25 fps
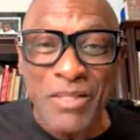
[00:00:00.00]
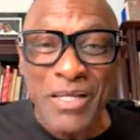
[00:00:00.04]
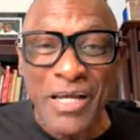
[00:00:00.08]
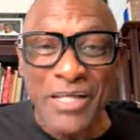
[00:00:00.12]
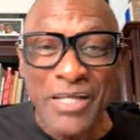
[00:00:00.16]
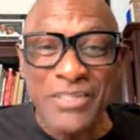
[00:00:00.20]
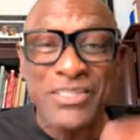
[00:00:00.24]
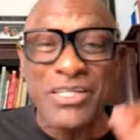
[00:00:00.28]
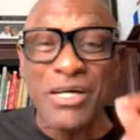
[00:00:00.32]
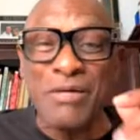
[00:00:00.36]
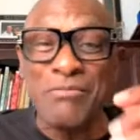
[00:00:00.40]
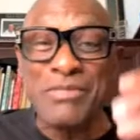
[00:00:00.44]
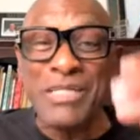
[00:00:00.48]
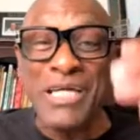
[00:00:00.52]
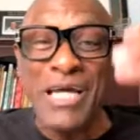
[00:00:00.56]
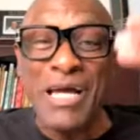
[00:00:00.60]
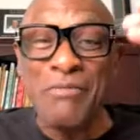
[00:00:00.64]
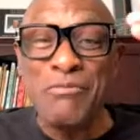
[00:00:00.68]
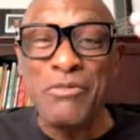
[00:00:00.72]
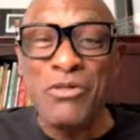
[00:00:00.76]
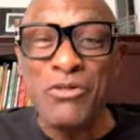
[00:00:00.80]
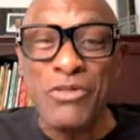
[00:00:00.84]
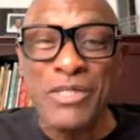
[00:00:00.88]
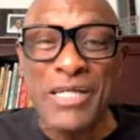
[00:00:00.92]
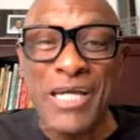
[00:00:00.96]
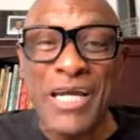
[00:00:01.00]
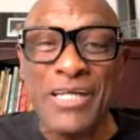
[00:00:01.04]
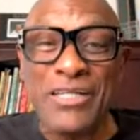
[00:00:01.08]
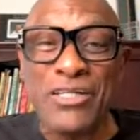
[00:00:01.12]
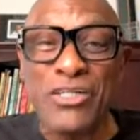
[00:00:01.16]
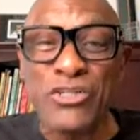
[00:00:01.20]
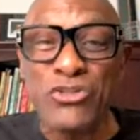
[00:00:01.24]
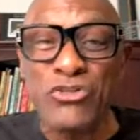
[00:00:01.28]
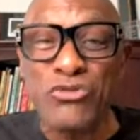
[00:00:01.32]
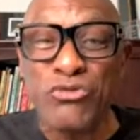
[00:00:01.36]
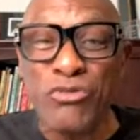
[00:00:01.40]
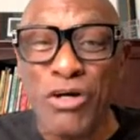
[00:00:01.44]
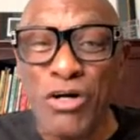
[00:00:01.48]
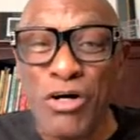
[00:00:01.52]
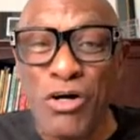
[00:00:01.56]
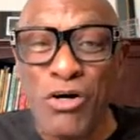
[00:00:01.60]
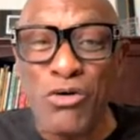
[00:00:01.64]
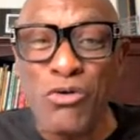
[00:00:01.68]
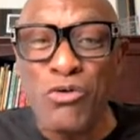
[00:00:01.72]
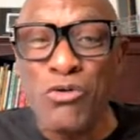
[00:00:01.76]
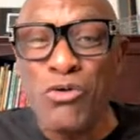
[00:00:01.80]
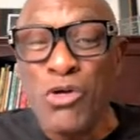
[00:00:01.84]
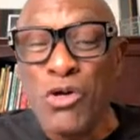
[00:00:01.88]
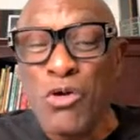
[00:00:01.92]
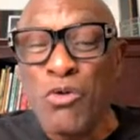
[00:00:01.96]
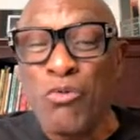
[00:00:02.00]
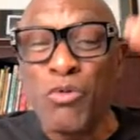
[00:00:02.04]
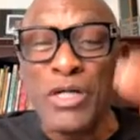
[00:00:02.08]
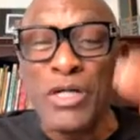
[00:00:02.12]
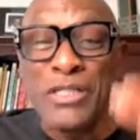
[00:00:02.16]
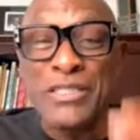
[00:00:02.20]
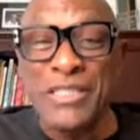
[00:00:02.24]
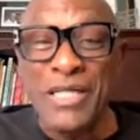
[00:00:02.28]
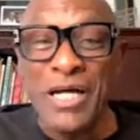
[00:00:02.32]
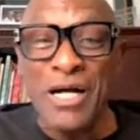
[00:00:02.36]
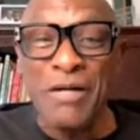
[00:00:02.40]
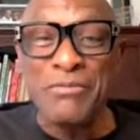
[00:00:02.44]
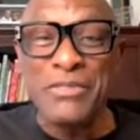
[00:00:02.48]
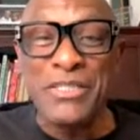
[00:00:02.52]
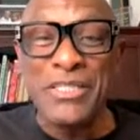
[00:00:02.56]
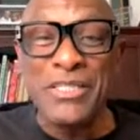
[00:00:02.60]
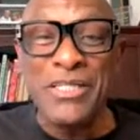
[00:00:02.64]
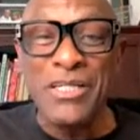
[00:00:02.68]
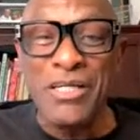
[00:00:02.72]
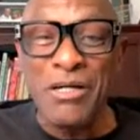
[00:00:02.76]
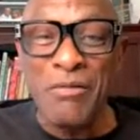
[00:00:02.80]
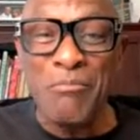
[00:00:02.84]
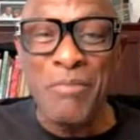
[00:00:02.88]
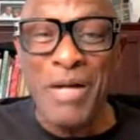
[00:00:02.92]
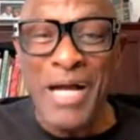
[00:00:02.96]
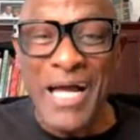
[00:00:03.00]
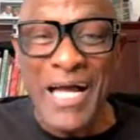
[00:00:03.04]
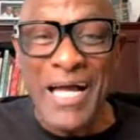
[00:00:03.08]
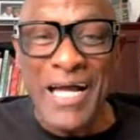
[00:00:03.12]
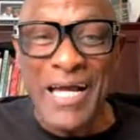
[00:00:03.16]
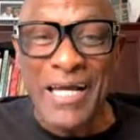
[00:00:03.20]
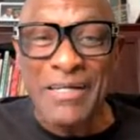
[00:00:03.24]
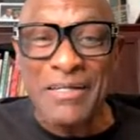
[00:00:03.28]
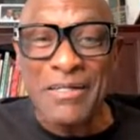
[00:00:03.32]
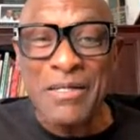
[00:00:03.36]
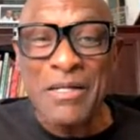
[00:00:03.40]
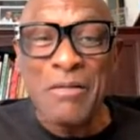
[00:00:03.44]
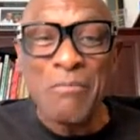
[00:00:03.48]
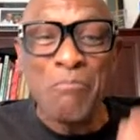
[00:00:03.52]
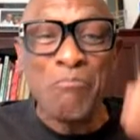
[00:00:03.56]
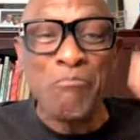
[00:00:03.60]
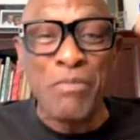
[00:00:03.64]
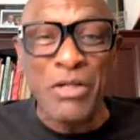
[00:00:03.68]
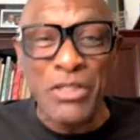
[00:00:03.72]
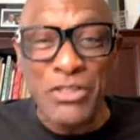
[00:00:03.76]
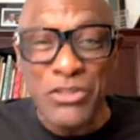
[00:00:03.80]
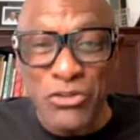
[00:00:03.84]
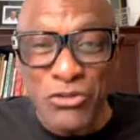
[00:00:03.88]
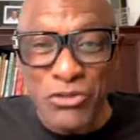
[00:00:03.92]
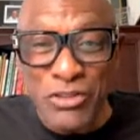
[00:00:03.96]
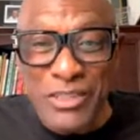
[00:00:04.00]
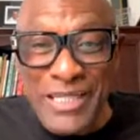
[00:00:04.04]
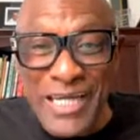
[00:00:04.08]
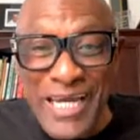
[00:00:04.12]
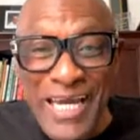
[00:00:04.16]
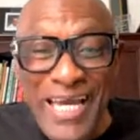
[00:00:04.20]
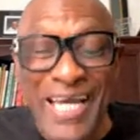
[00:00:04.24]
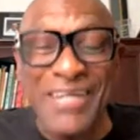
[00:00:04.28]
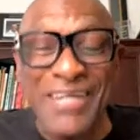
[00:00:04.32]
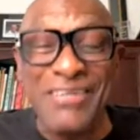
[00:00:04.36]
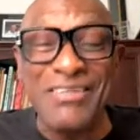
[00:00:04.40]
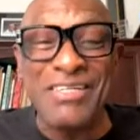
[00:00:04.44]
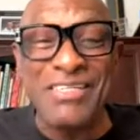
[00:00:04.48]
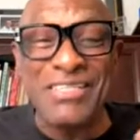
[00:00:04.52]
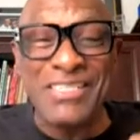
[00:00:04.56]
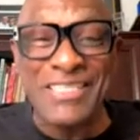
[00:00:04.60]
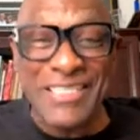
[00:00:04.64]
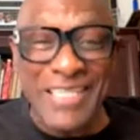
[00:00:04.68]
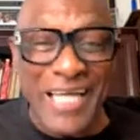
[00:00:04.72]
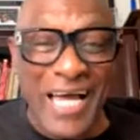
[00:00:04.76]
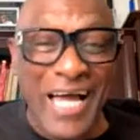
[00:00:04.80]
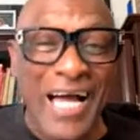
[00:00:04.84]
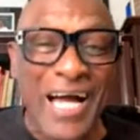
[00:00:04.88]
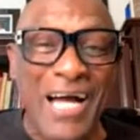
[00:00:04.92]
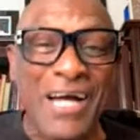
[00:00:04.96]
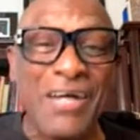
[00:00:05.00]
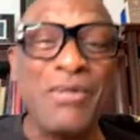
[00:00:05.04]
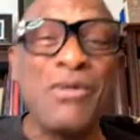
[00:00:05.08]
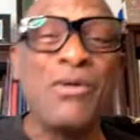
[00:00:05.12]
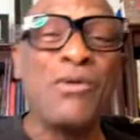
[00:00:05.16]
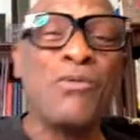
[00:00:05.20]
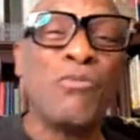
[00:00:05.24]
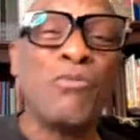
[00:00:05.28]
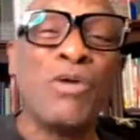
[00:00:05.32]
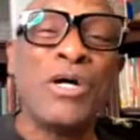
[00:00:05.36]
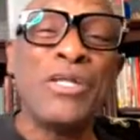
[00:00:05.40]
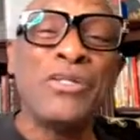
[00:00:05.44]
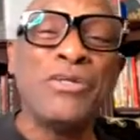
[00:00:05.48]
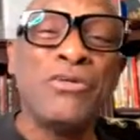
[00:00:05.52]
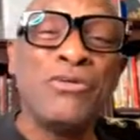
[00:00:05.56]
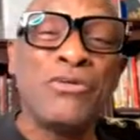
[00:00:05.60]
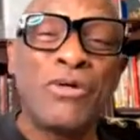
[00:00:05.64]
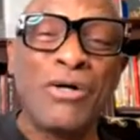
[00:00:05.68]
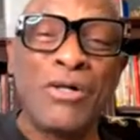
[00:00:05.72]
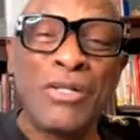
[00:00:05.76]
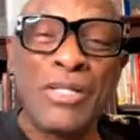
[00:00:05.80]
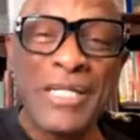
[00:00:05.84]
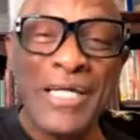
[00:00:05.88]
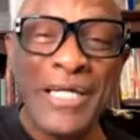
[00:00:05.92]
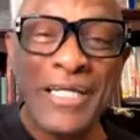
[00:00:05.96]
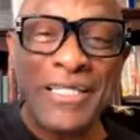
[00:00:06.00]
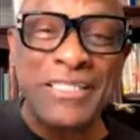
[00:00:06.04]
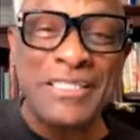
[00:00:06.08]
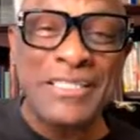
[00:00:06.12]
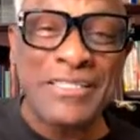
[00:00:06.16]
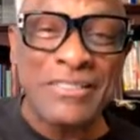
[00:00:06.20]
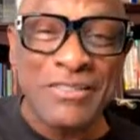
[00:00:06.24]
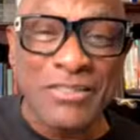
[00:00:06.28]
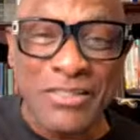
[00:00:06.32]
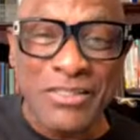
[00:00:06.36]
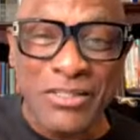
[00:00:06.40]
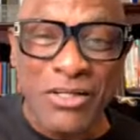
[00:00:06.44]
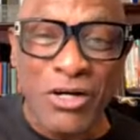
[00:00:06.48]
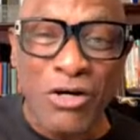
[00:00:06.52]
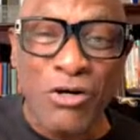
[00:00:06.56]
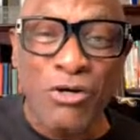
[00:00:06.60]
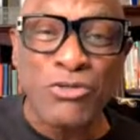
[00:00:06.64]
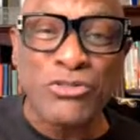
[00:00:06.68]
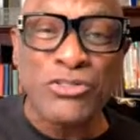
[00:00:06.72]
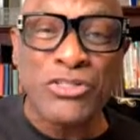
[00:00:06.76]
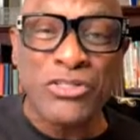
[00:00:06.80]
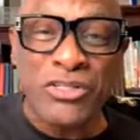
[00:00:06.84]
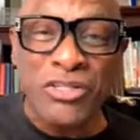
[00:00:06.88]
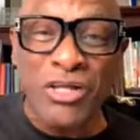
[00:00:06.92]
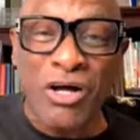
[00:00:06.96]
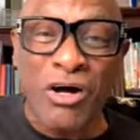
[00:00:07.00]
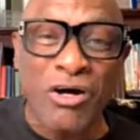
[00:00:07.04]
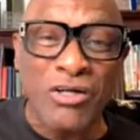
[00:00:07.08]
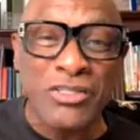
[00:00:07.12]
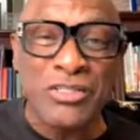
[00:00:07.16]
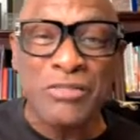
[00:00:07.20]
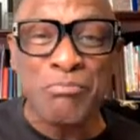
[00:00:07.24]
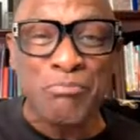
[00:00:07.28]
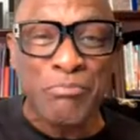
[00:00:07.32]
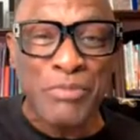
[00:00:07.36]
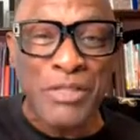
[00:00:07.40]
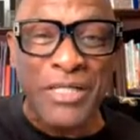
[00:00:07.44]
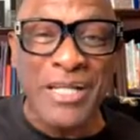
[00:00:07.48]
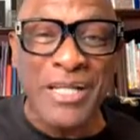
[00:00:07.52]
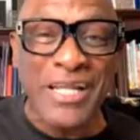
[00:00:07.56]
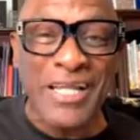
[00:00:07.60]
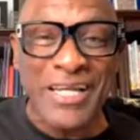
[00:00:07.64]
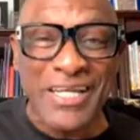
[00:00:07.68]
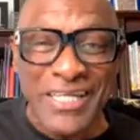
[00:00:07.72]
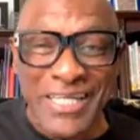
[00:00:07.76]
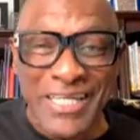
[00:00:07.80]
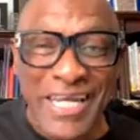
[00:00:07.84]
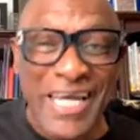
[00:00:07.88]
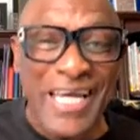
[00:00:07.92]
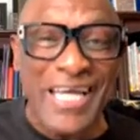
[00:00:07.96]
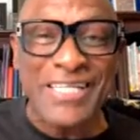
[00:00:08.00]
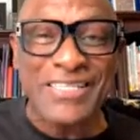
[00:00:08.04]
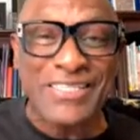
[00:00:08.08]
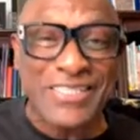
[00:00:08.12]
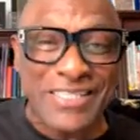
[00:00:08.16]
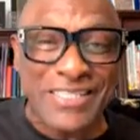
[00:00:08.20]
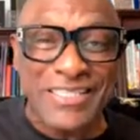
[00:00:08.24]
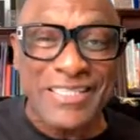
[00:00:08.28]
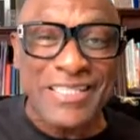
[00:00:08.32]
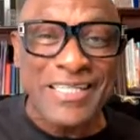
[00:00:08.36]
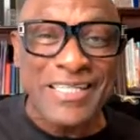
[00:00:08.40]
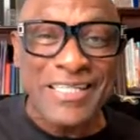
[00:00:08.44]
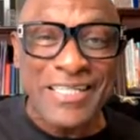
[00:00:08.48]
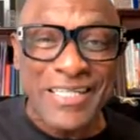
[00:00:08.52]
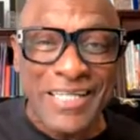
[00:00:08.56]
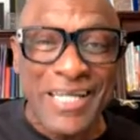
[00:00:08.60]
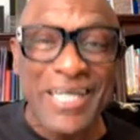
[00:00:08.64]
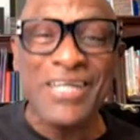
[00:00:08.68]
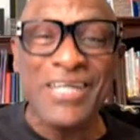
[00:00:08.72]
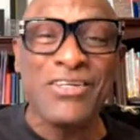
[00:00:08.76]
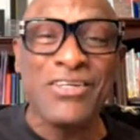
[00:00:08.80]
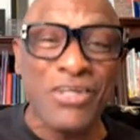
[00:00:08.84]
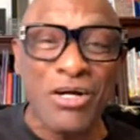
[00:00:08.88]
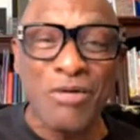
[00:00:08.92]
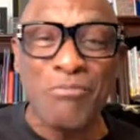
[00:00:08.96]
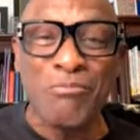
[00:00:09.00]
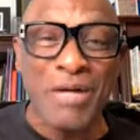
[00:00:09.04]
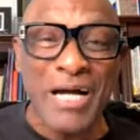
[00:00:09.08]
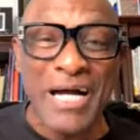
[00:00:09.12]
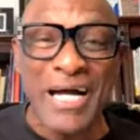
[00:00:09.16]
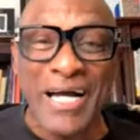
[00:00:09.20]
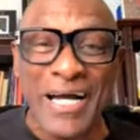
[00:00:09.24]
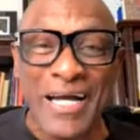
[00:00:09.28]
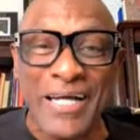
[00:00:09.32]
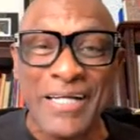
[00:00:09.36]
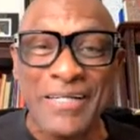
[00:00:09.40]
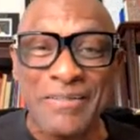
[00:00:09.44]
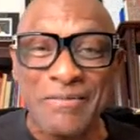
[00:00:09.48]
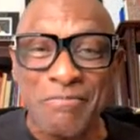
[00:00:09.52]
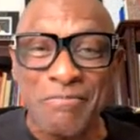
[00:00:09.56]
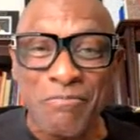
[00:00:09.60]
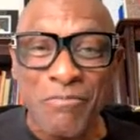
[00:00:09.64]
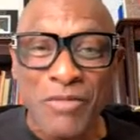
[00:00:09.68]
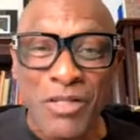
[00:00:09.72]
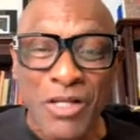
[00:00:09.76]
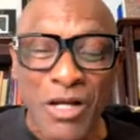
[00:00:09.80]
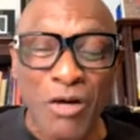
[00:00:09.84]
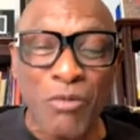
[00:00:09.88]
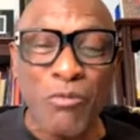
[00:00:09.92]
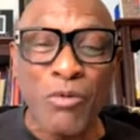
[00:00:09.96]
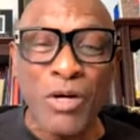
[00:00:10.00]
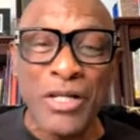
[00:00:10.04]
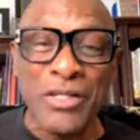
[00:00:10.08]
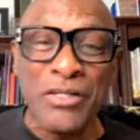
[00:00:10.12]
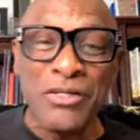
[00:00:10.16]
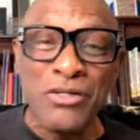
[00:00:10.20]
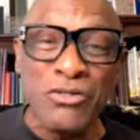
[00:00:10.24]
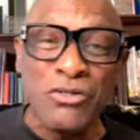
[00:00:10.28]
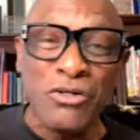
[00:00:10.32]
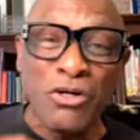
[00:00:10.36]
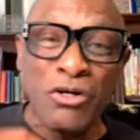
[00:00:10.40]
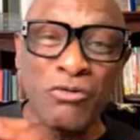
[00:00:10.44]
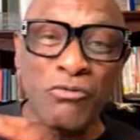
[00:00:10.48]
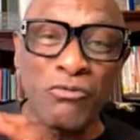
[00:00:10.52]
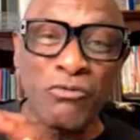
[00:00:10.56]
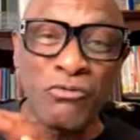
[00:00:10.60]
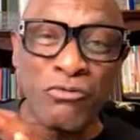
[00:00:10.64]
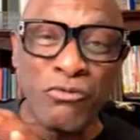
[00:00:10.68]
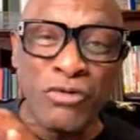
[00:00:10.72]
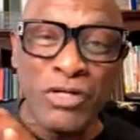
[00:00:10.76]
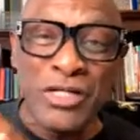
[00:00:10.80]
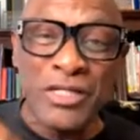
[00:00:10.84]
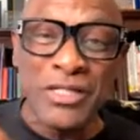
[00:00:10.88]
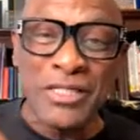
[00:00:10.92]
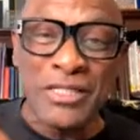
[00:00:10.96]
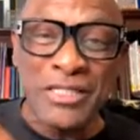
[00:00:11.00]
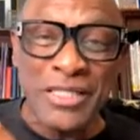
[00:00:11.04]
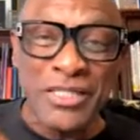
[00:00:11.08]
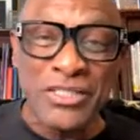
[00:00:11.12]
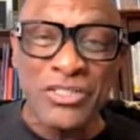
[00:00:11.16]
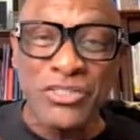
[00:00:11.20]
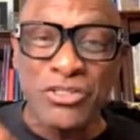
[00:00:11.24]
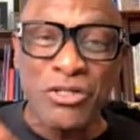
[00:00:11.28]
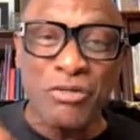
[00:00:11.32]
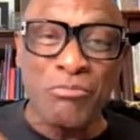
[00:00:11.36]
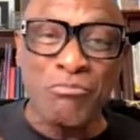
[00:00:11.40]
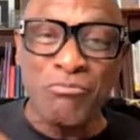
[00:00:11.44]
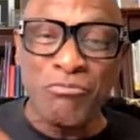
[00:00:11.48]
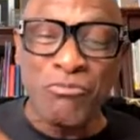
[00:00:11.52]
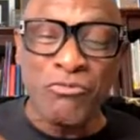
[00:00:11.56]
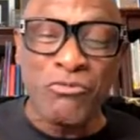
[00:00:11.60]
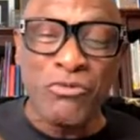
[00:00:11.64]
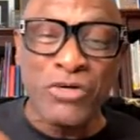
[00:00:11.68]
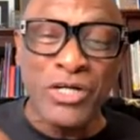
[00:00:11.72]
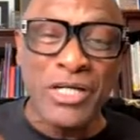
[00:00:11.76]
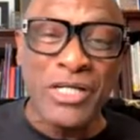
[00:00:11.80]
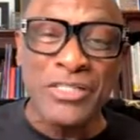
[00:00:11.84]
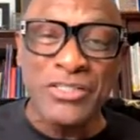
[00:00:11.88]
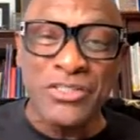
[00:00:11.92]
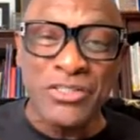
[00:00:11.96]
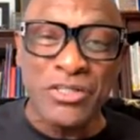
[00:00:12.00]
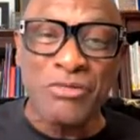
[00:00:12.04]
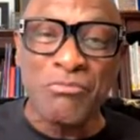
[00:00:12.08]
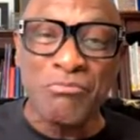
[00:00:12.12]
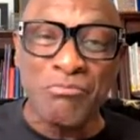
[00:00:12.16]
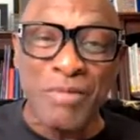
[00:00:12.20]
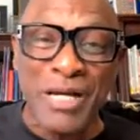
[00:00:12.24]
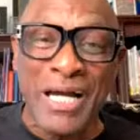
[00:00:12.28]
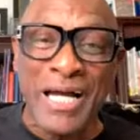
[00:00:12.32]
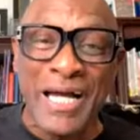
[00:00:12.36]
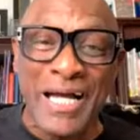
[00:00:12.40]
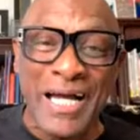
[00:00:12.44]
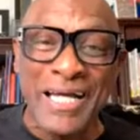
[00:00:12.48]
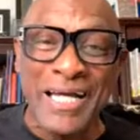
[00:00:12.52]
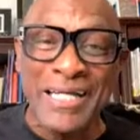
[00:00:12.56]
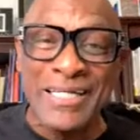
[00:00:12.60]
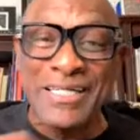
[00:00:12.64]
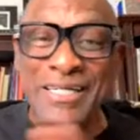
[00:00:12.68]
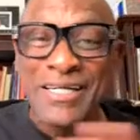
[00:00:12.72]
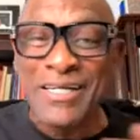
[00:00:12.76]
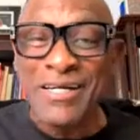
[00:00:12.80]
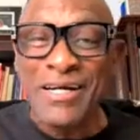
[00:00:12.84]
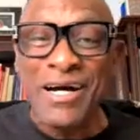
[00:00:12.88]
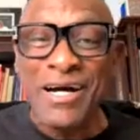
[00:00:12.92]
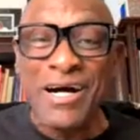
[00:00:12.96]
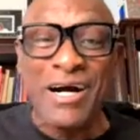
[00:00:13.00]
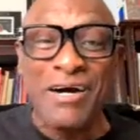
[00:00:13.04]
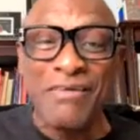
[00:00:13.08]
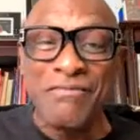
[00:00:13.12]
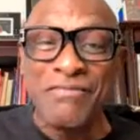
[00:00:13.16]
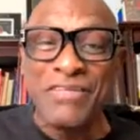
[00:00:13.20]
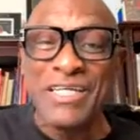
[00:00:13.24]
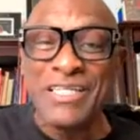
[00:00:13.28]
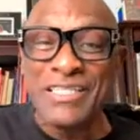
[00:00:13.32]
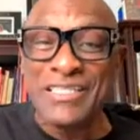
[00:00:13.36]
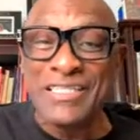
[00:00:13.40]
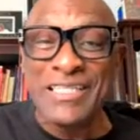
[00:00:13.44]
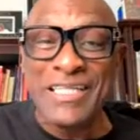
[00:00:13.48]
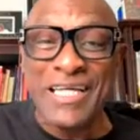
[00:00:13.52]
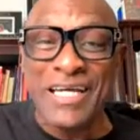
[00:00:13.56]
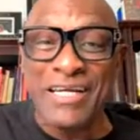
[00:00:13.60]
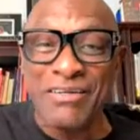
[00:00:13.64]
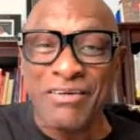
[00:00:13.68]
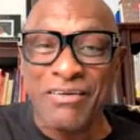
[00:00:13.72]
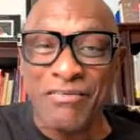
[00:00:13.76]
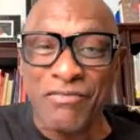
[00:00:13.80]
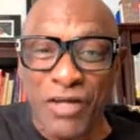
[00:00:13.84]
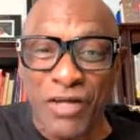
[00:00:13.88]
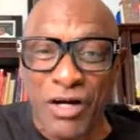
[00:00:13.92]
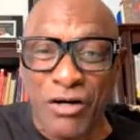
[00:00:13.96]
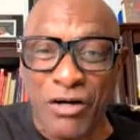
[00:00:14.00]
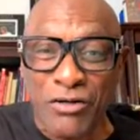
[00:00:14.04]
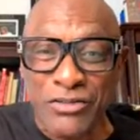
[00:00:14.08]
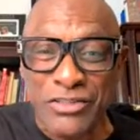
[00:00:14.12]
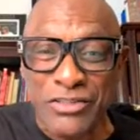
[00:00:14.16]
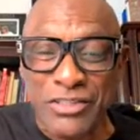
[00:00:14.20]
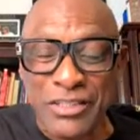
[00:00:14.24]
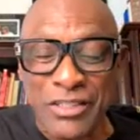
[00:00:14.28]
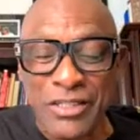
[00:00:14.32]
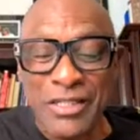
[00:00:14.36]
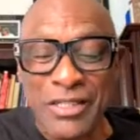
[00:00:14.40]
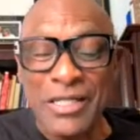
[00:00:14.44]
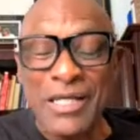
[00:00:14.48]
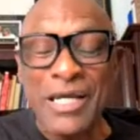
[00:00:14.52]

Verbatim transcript: And sometimes you can't control what comes into your mind, hmm. but you can decide whether you're gonna let those thoughts build a nest in your mind or whether you're going to ri- get your rid your mind of these negative thoughts.